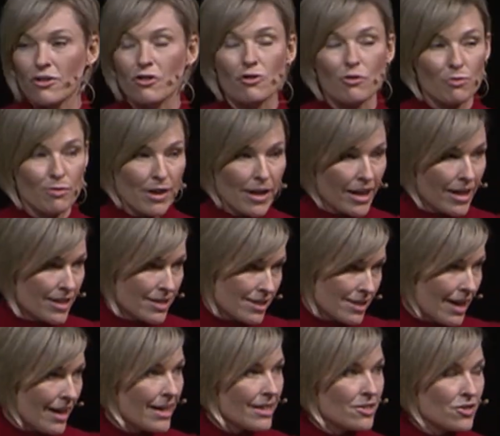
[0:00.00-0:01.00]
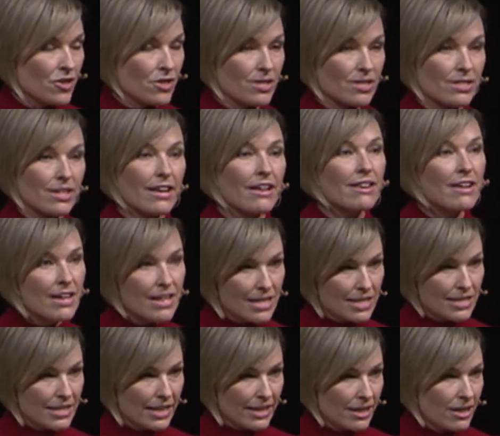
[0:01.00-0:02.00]
great at just
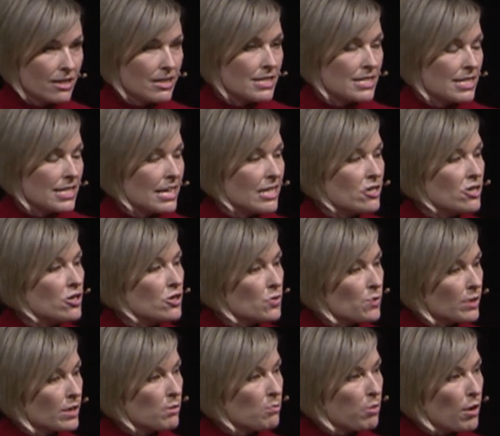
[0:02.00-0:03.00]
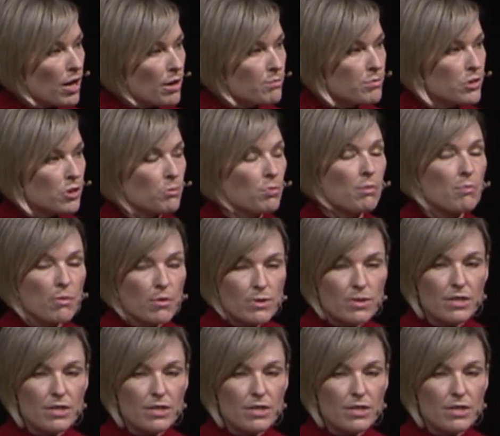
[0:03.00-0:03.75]
standing on stage and doing impromptu, but most